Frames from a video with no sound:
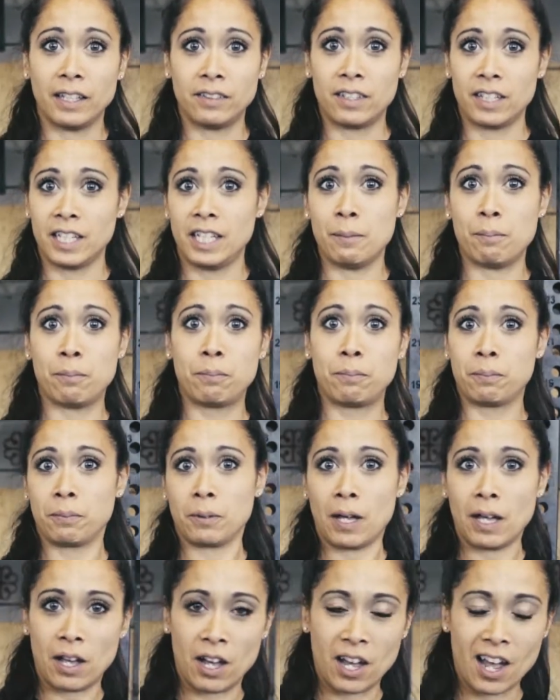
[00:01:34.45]
the hip
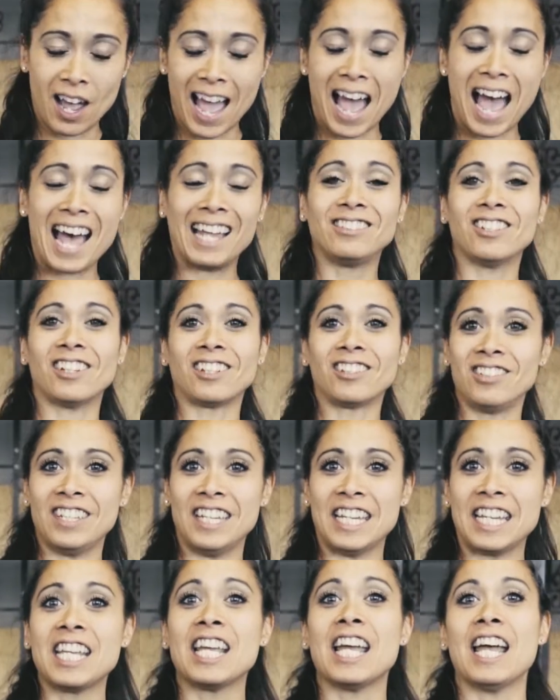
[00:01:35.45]

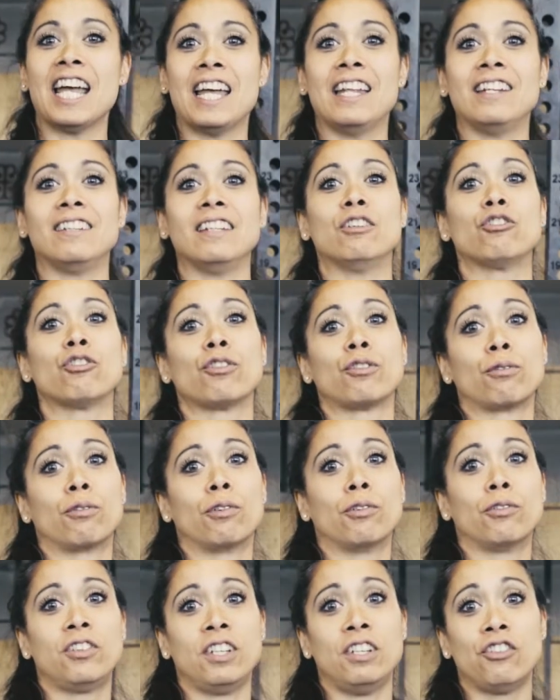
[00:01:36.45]
adducting and internal
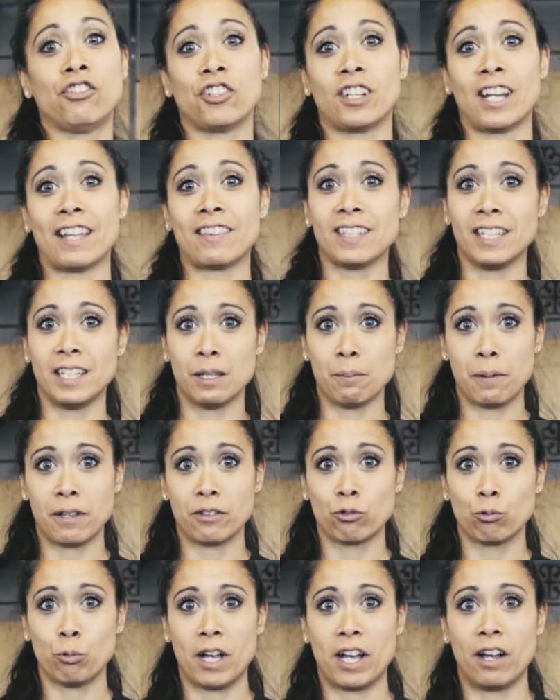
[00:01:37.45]
rotation at the hip
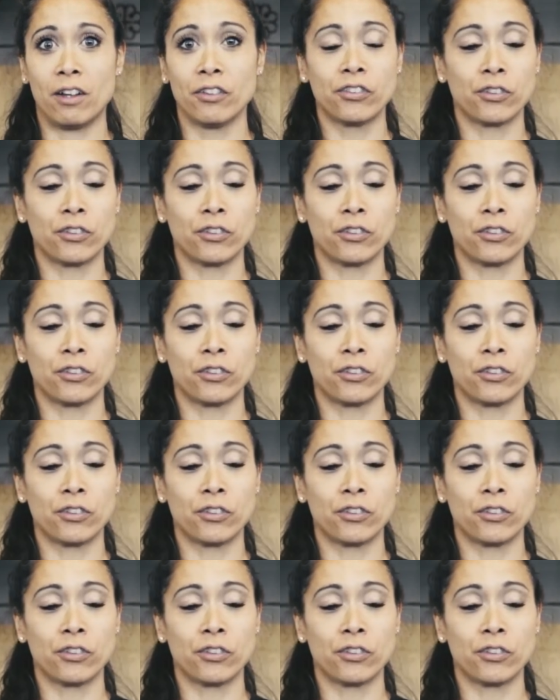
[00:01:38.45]
as well.